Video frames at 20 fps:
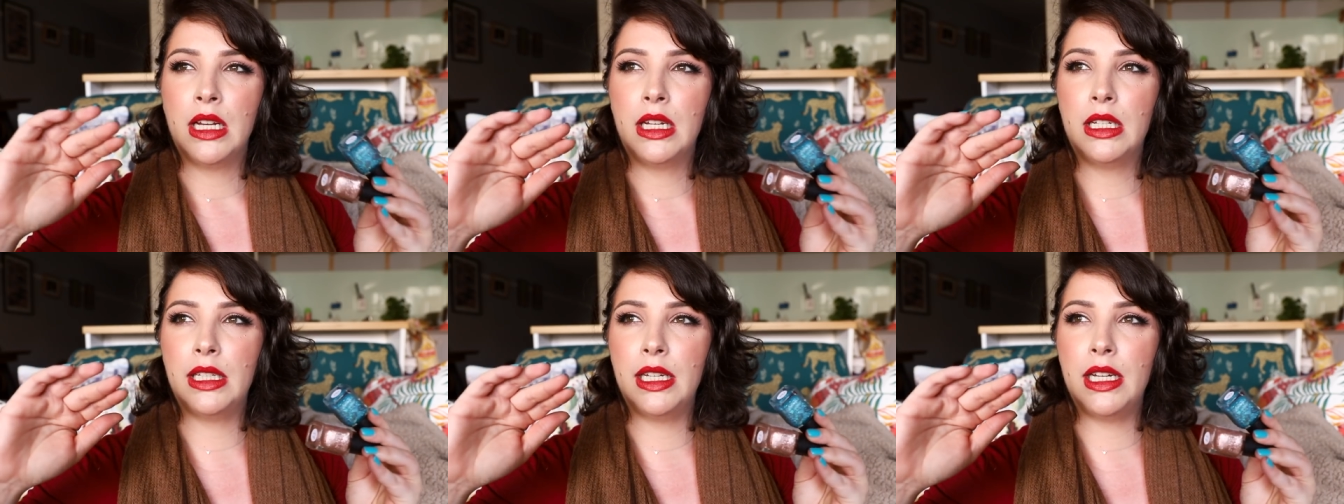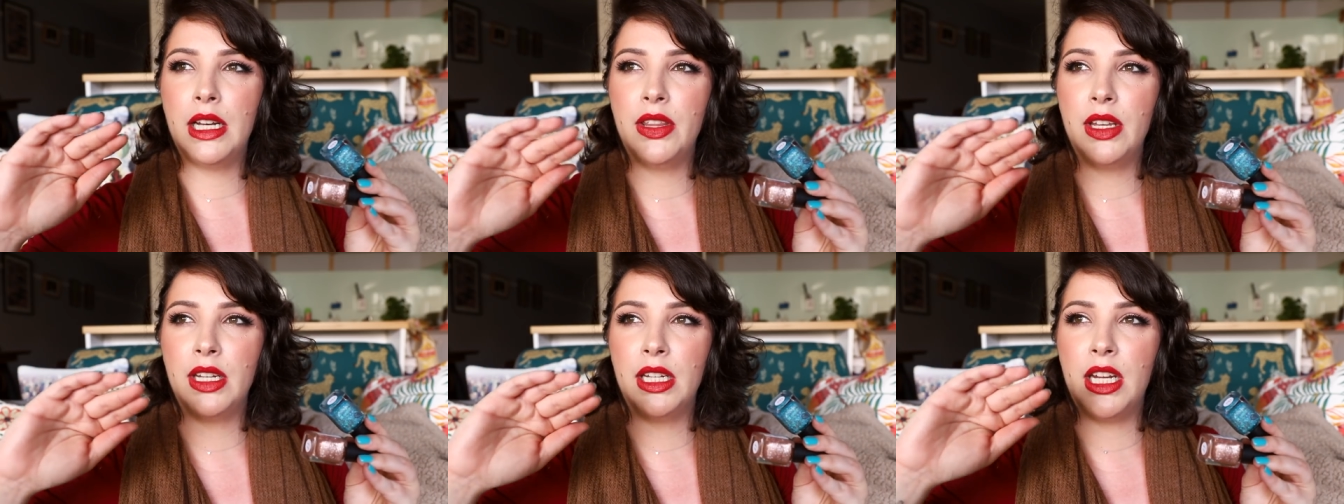
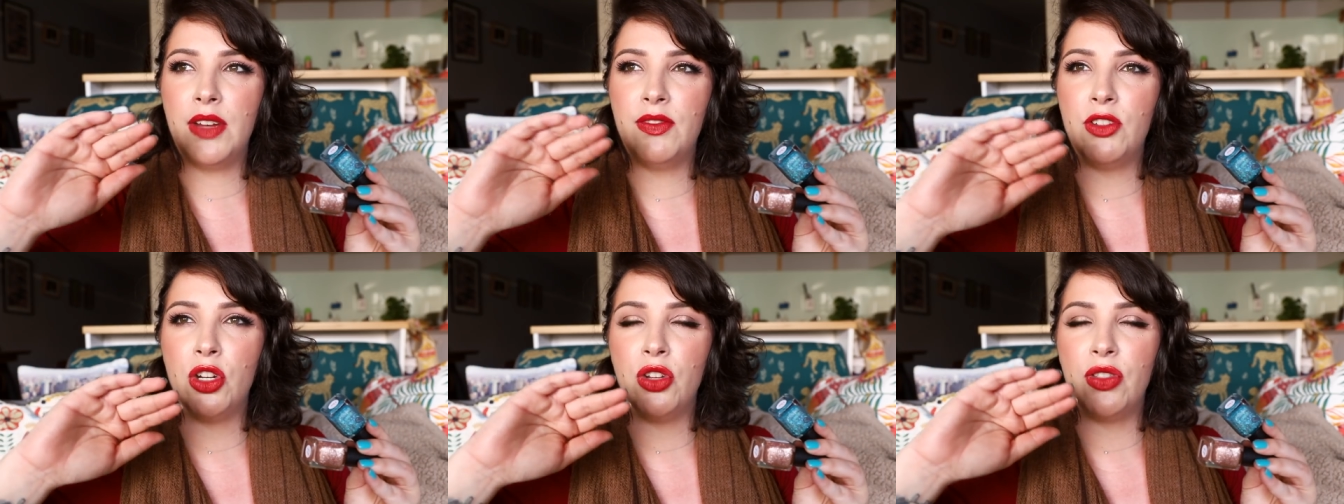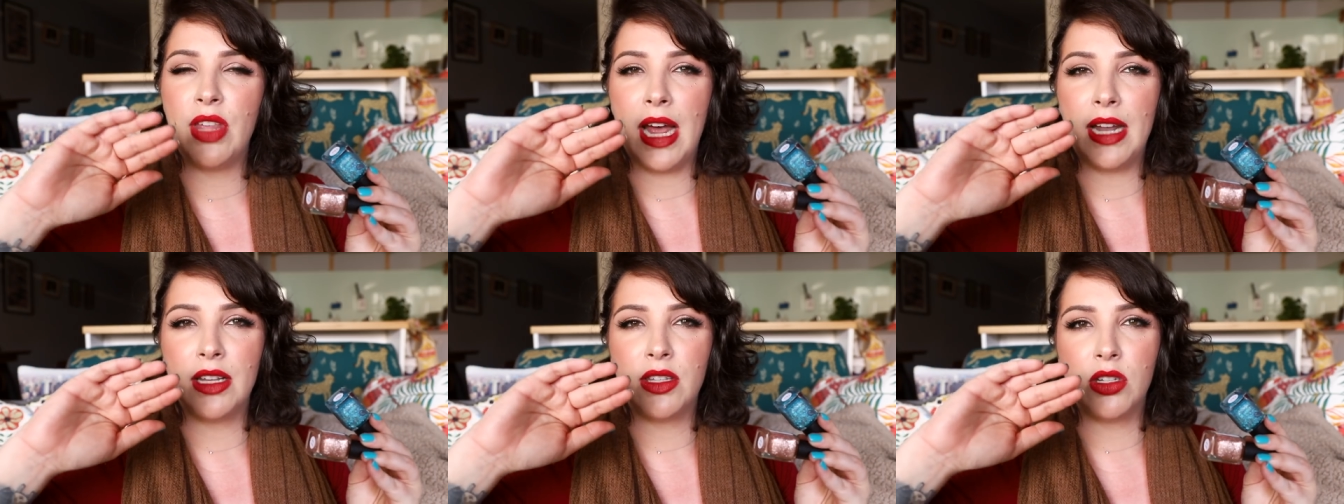glitter that gives
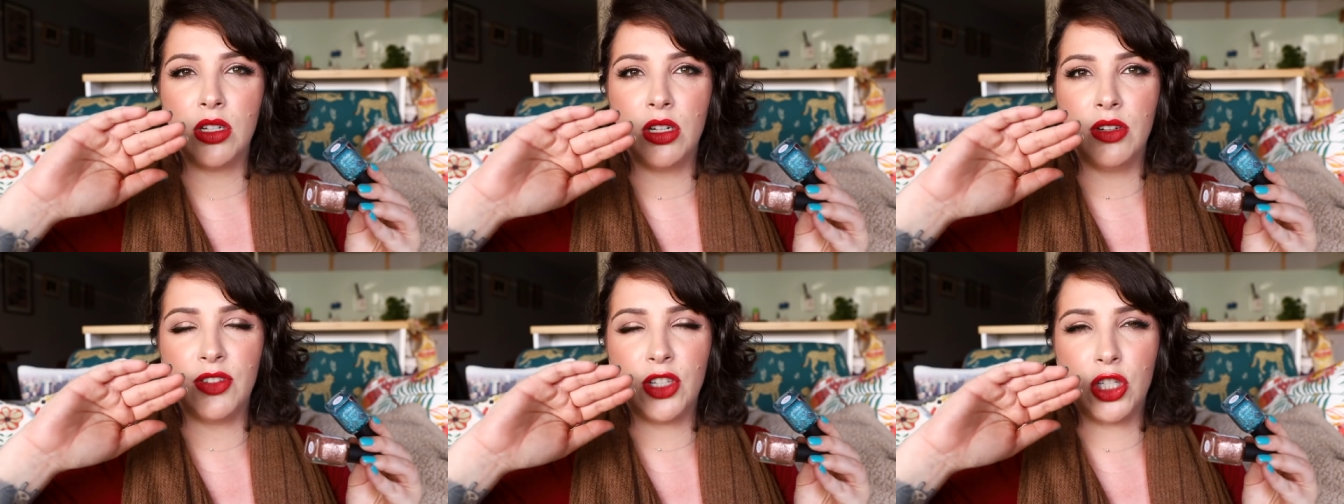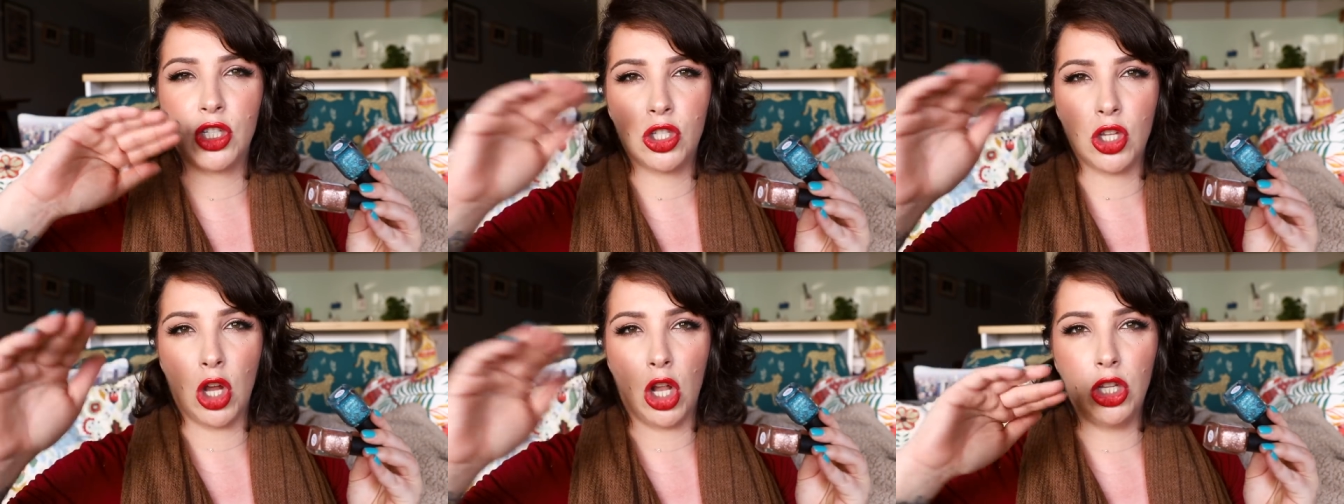you that sort of
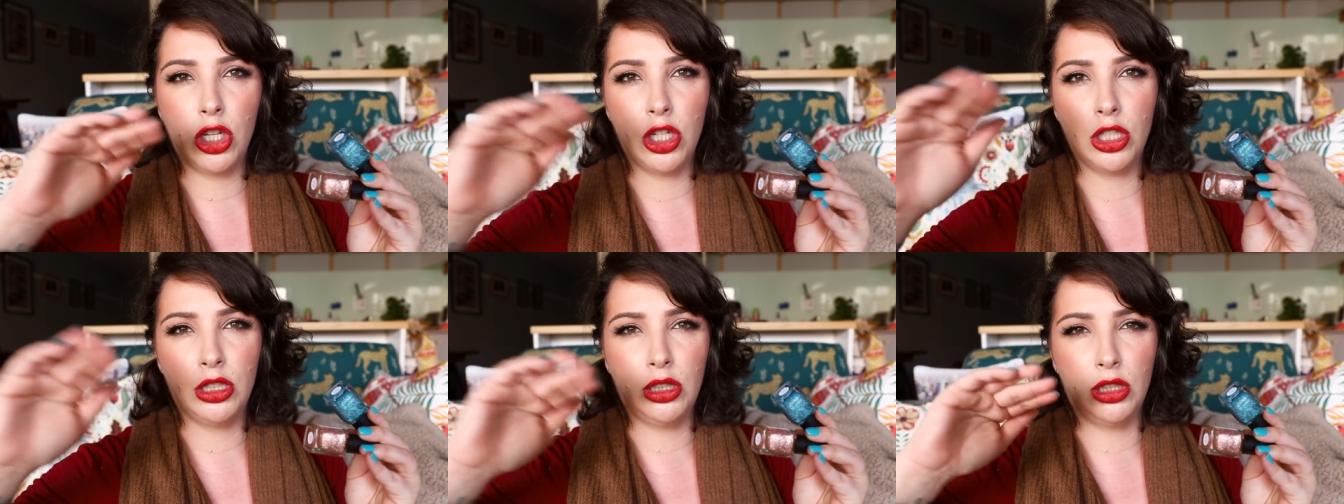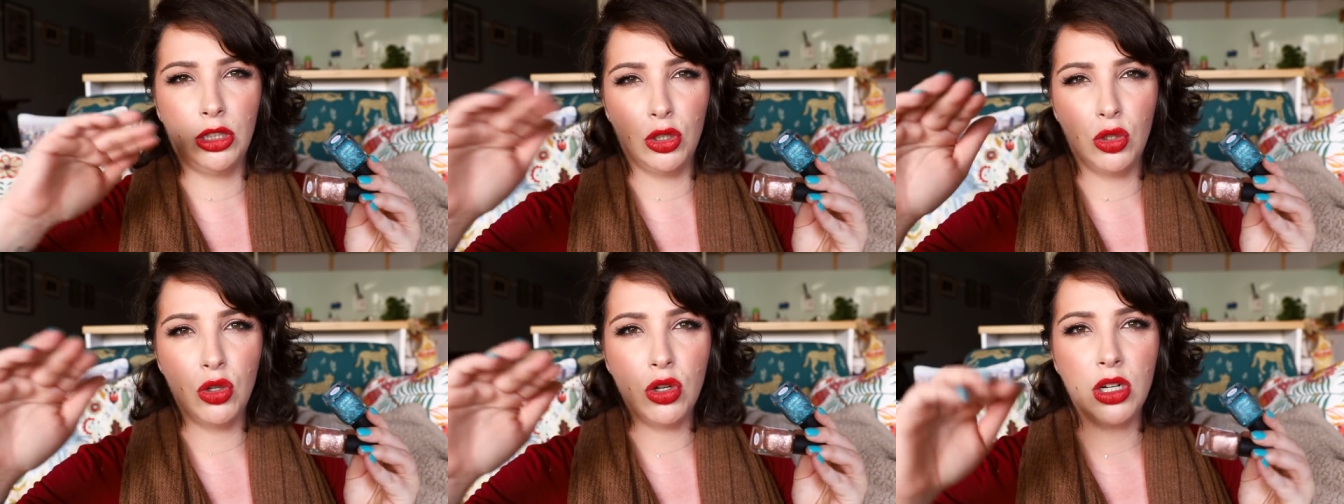solid
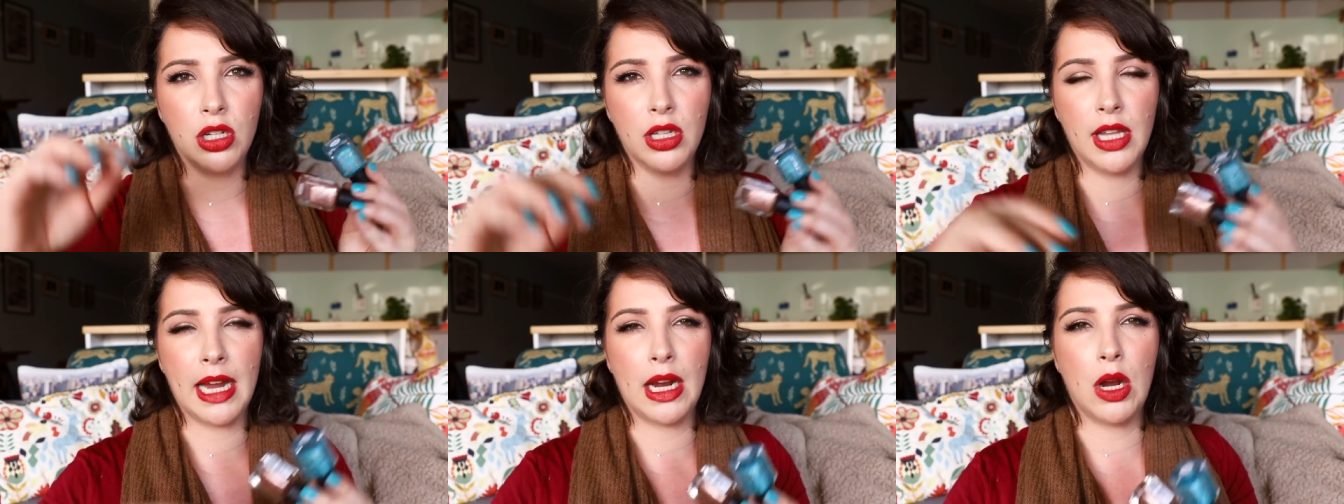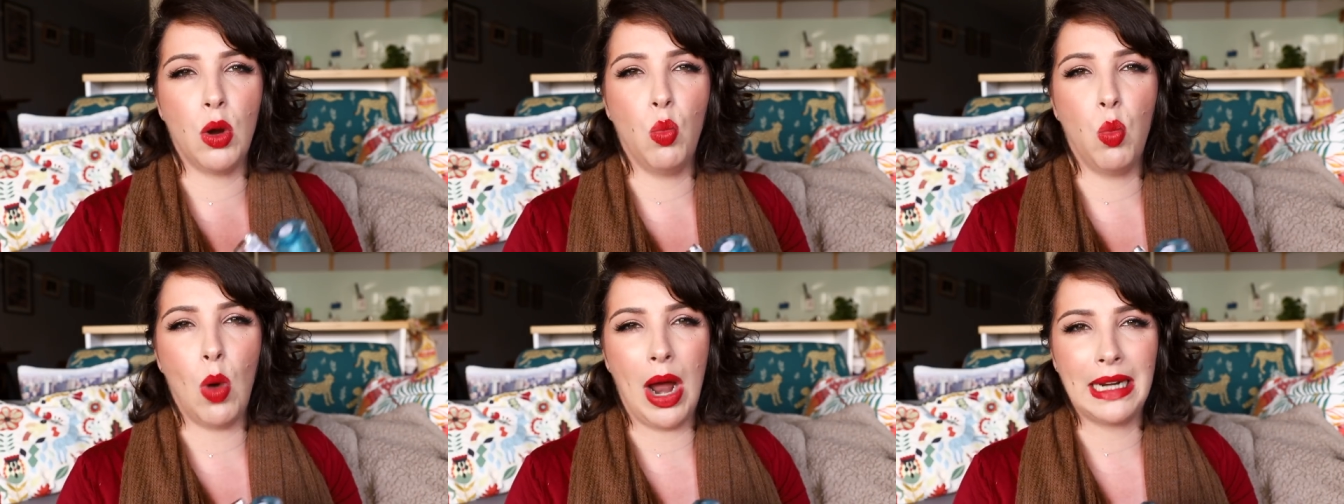look,
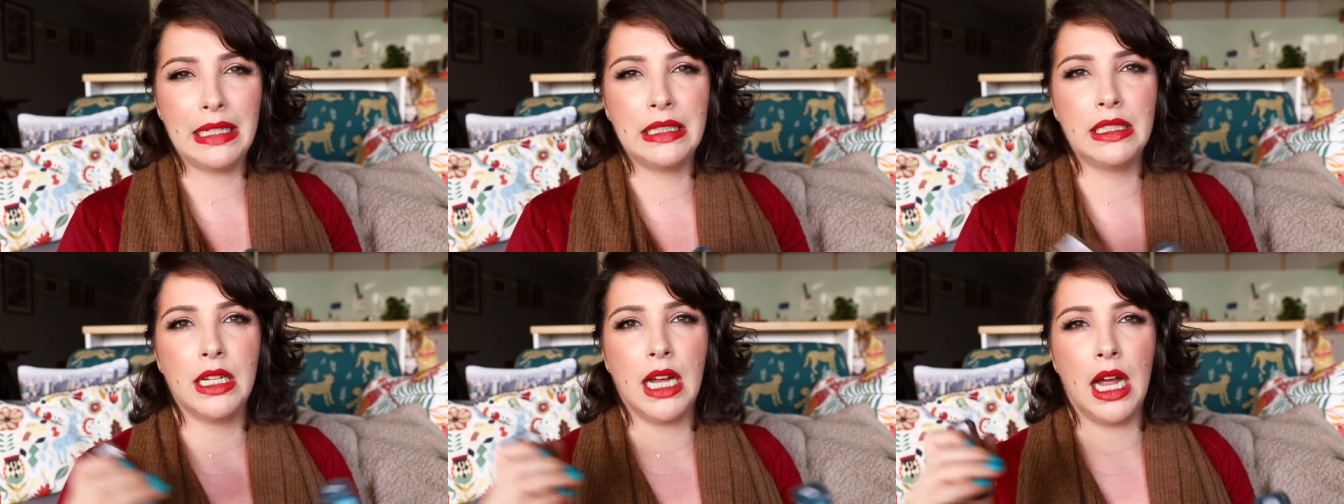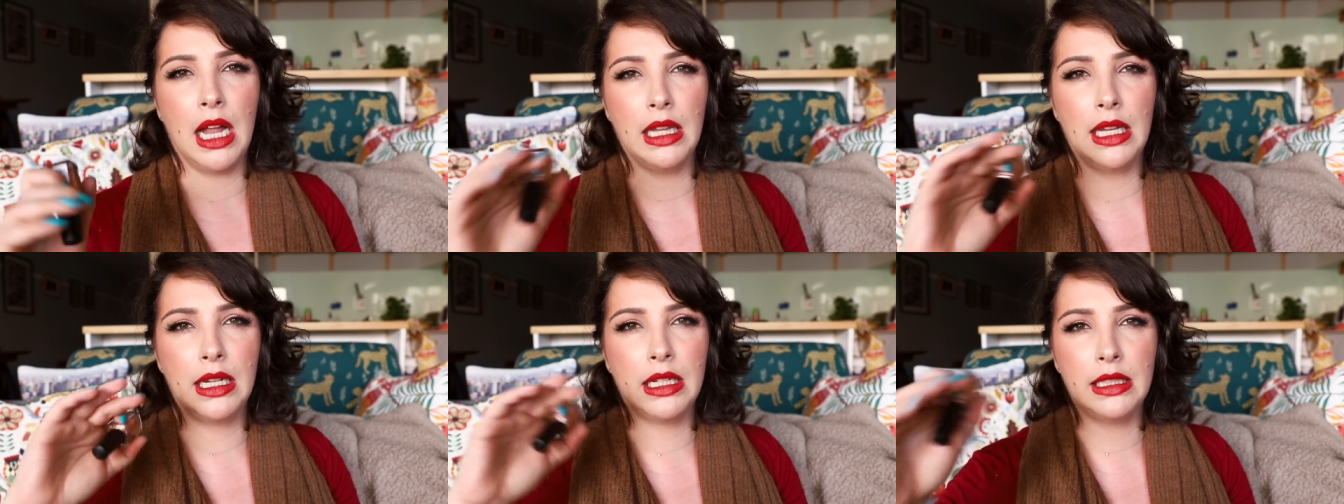like a one
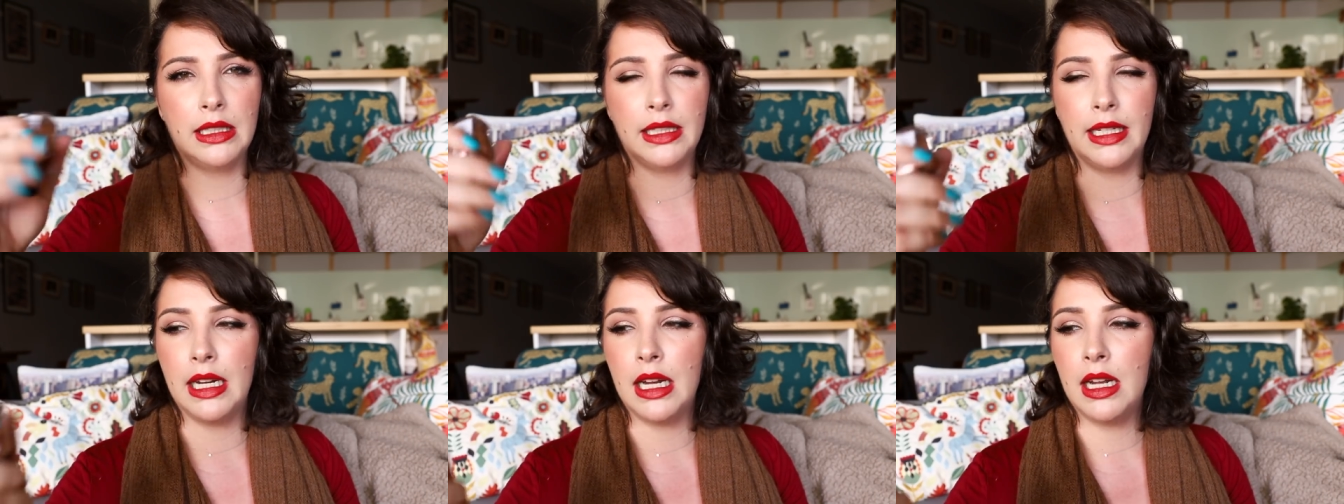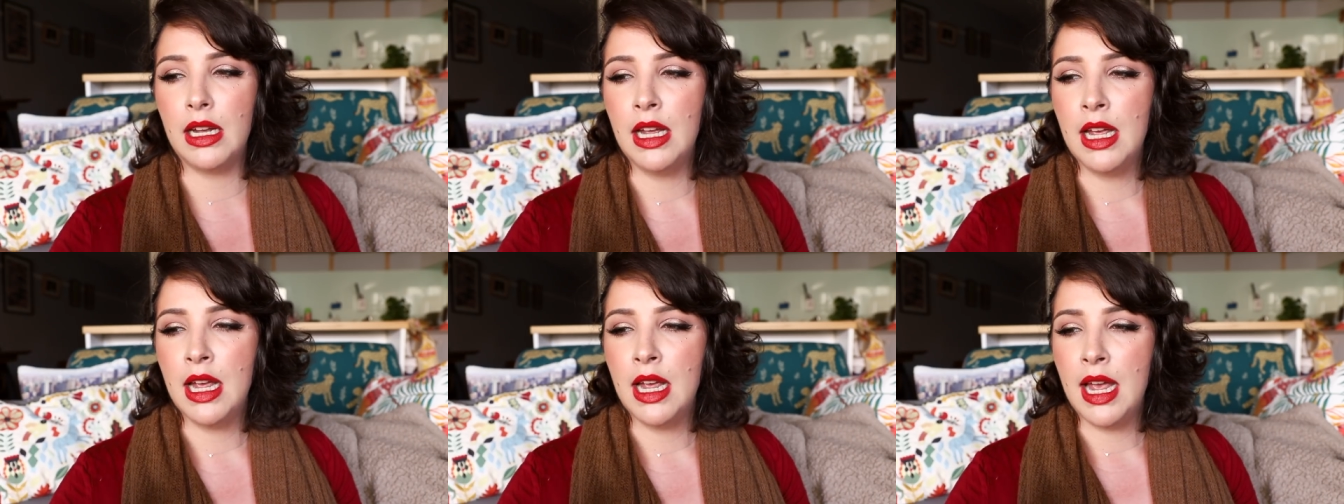color
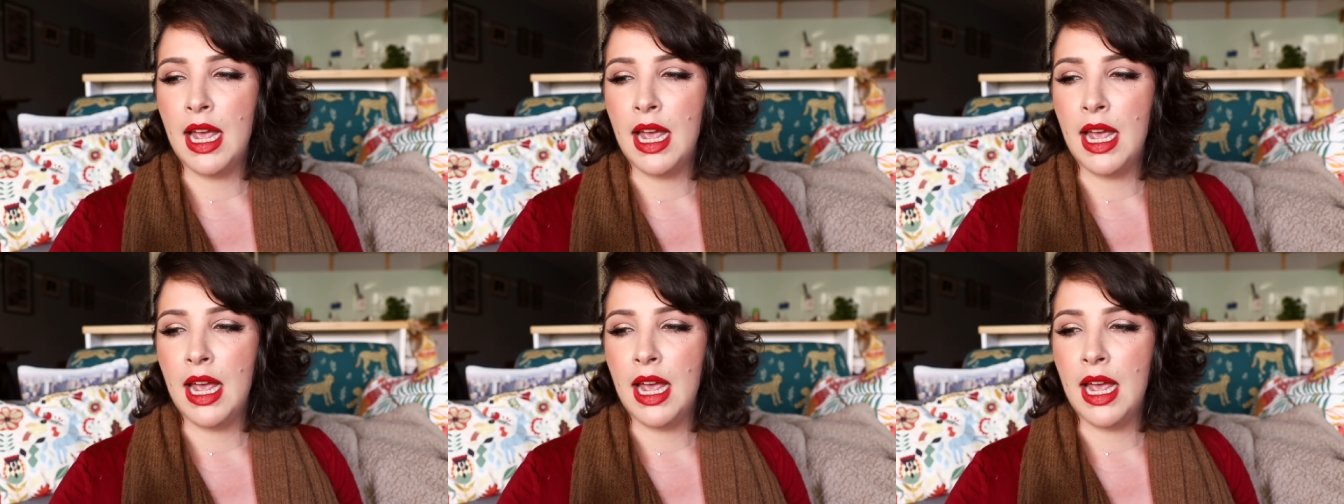glitter.